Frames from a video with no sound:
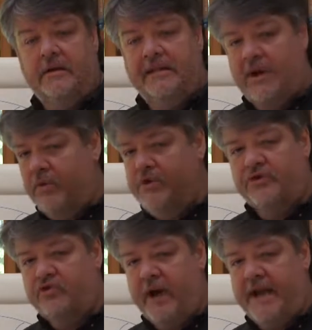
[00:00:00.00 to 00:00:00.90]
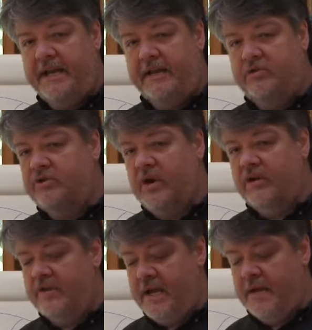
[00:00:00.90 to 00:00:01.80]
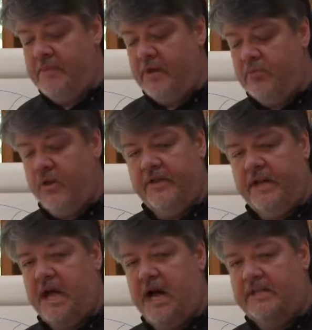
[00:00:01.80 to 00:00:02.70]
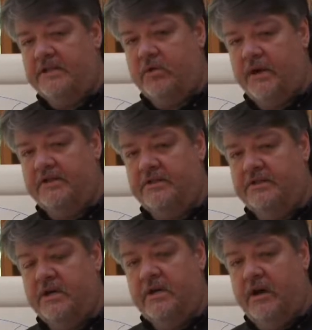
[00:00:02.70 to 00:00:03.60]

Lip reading: Now, when you're trading and you're starting to think about what are the consequences